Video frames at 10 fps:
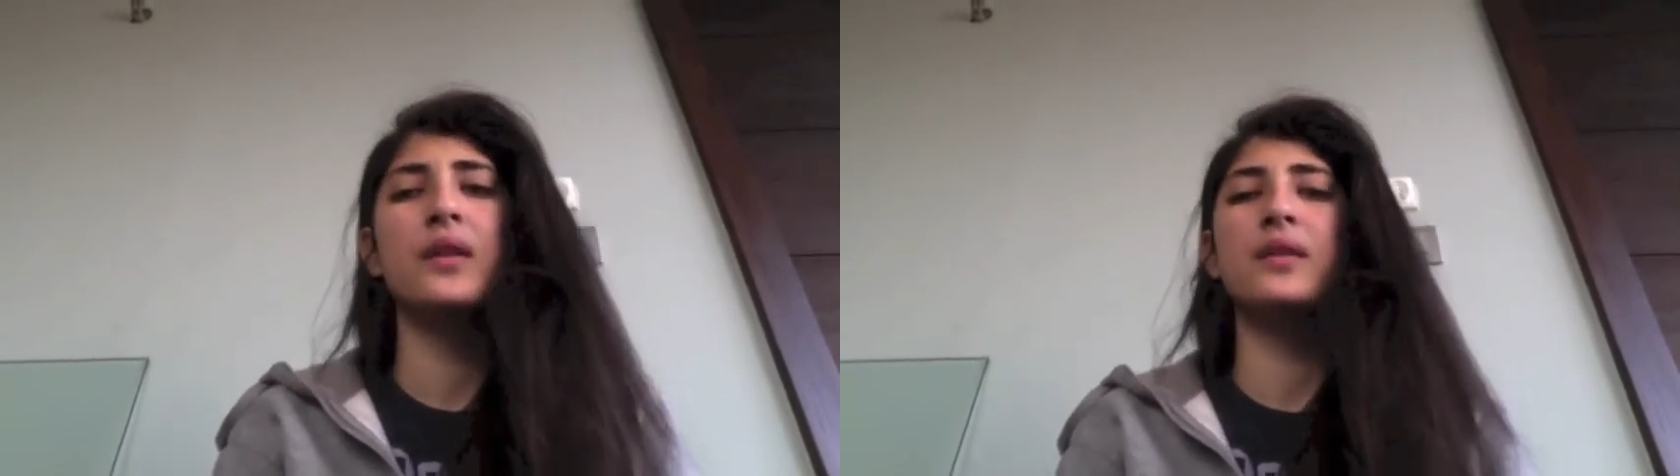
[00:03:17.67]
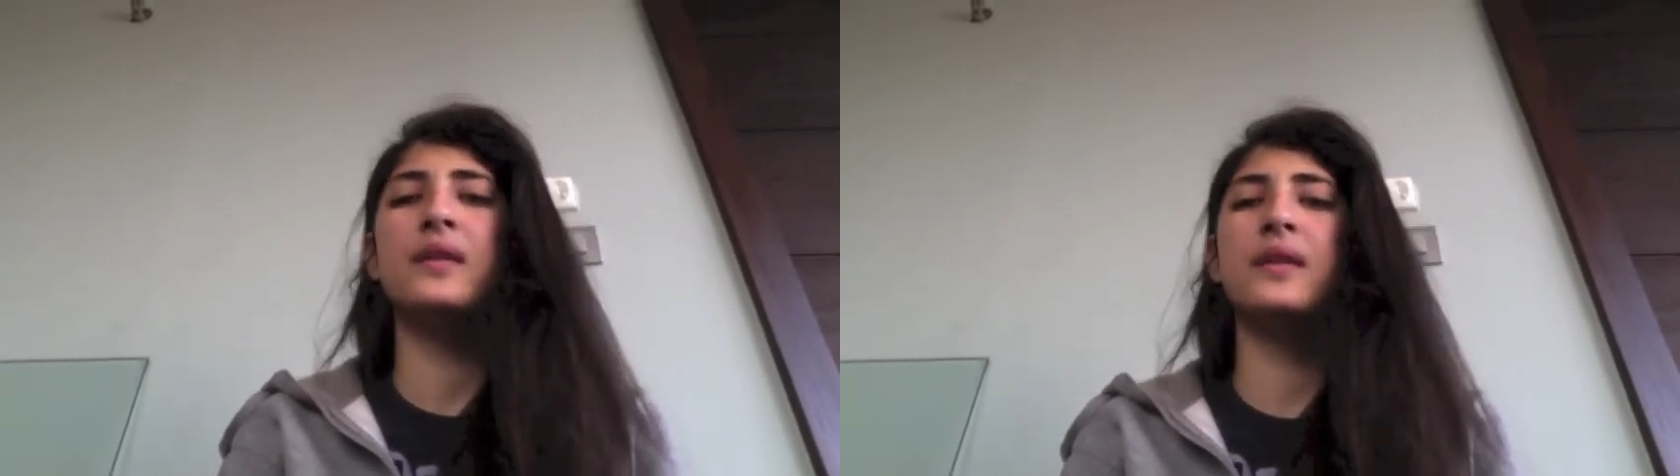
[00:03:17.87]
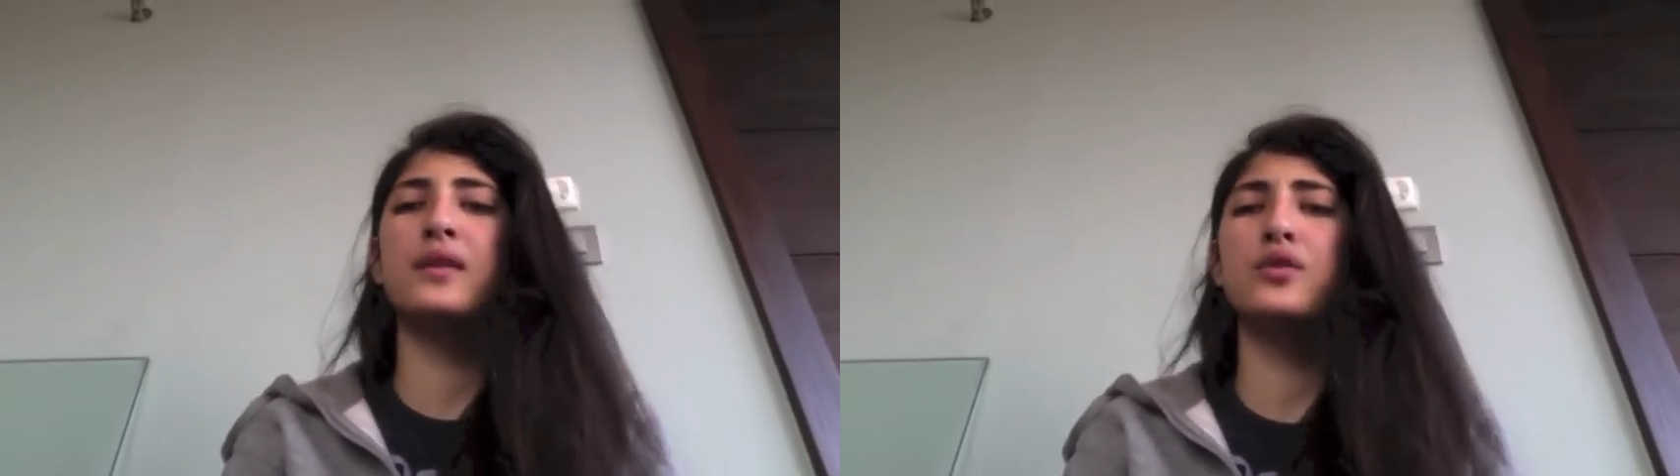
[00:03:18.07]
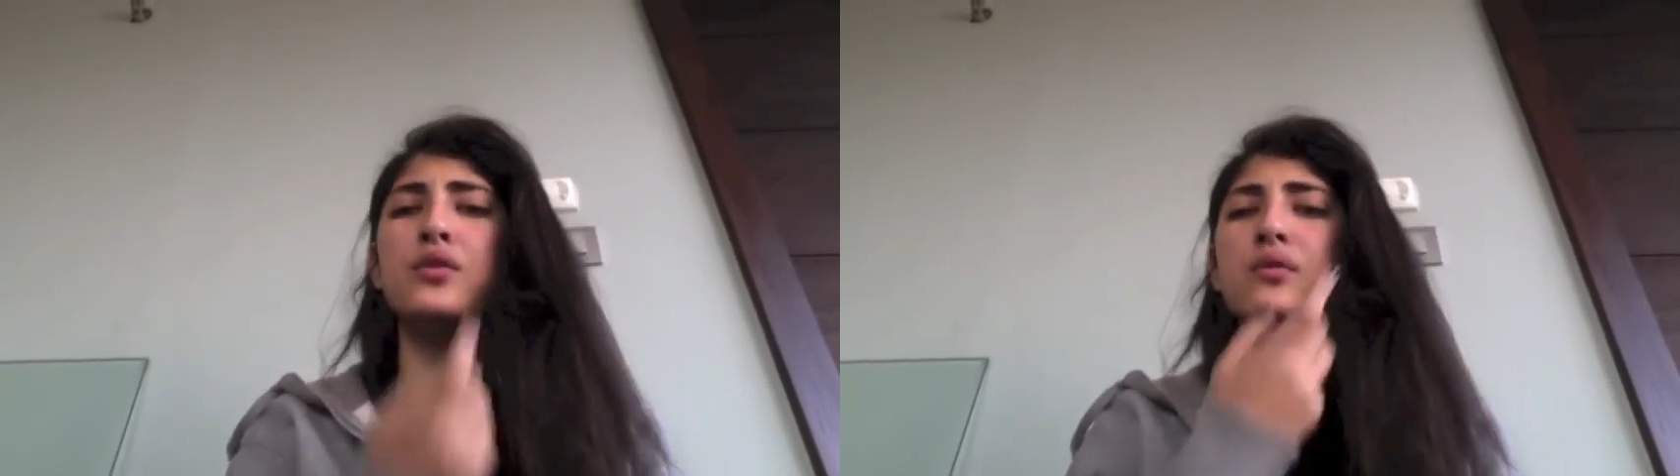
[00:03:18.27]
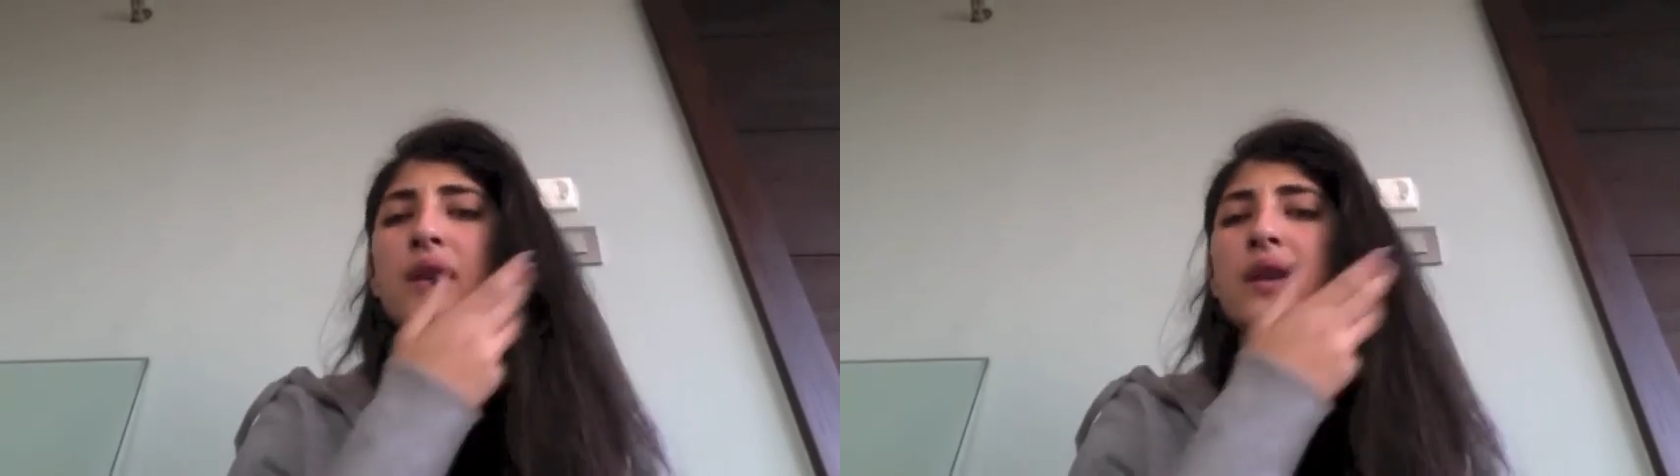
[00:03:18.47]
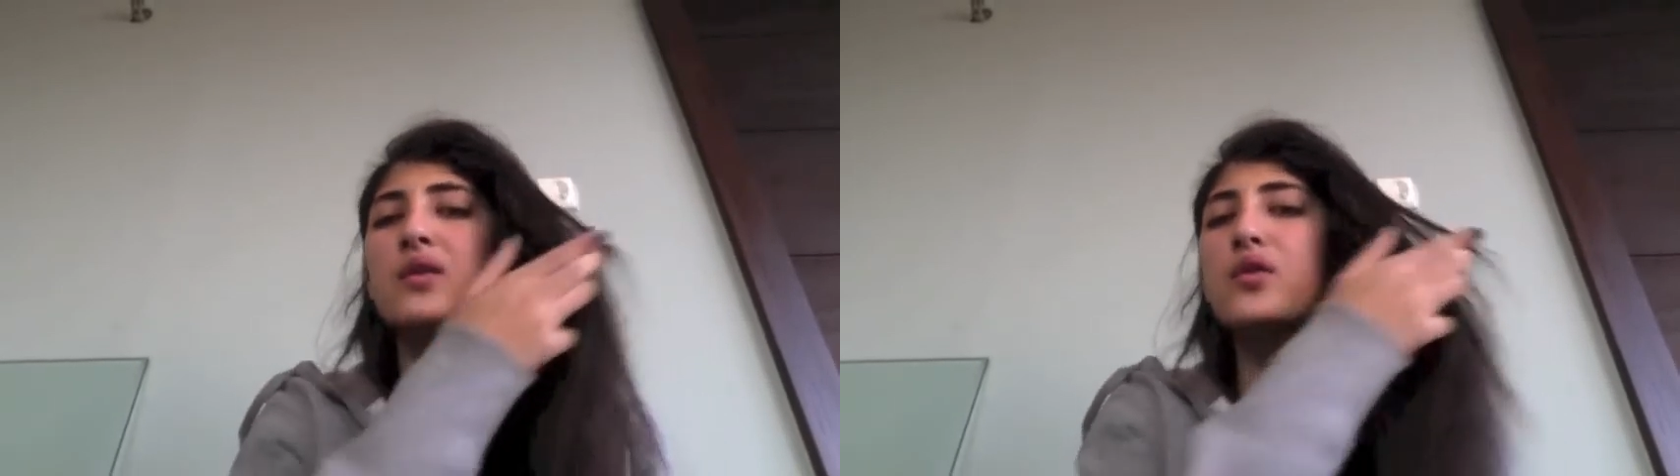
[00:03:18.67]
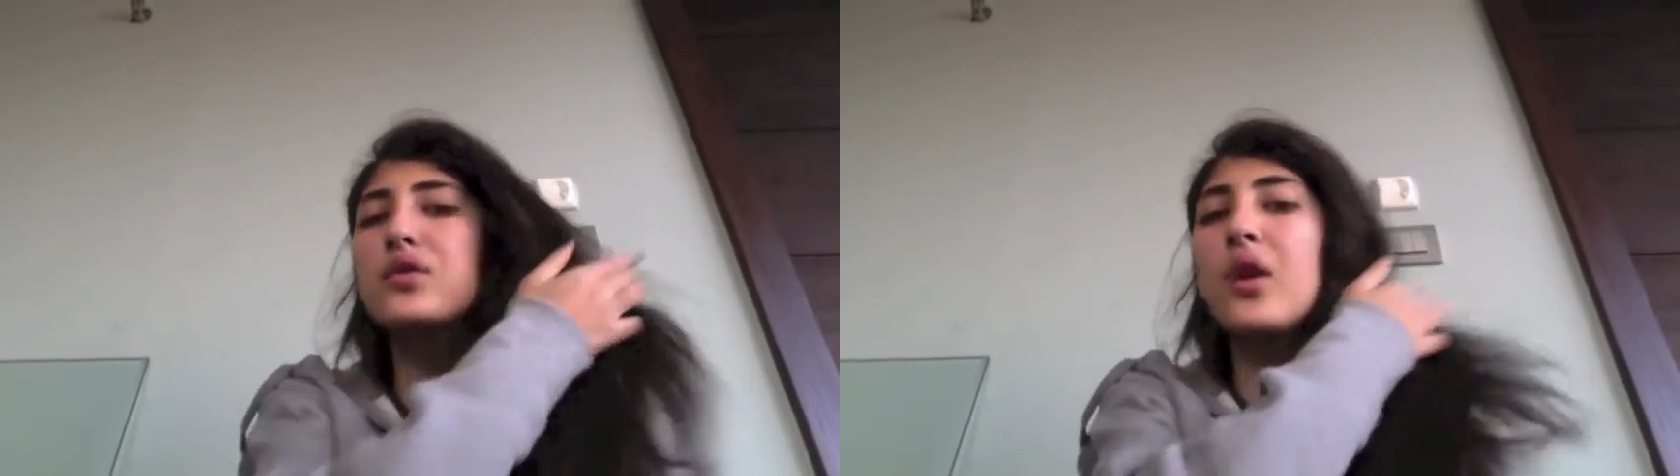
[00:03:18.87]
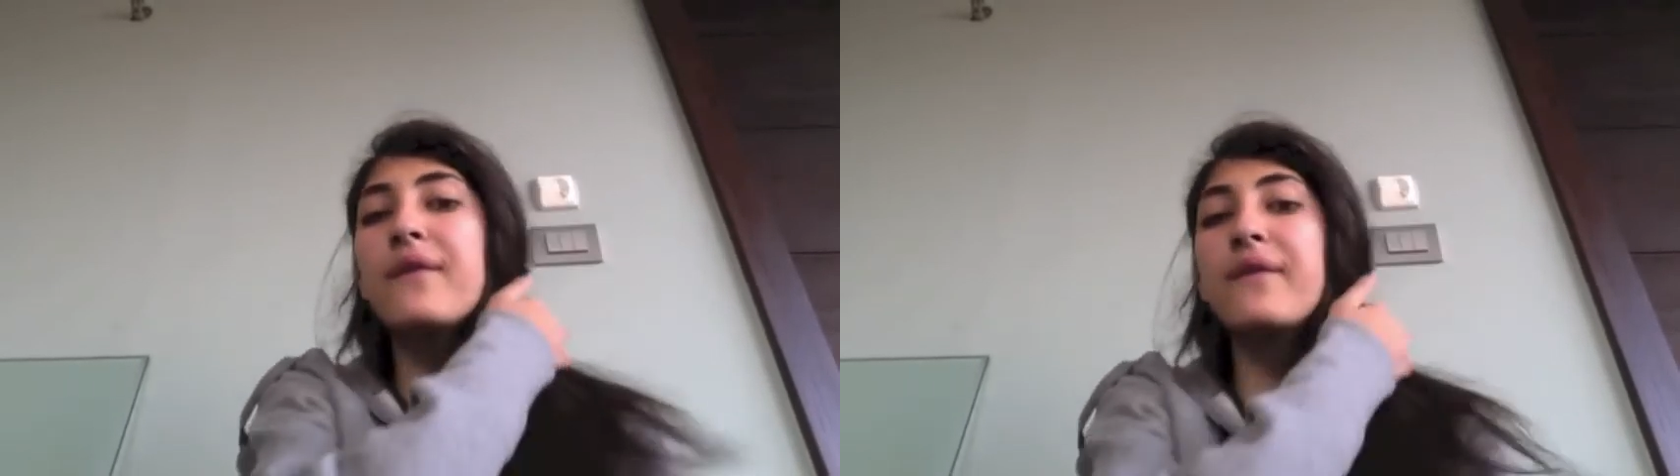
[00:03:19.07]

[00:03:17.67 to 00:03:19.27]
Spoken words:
knew that he could not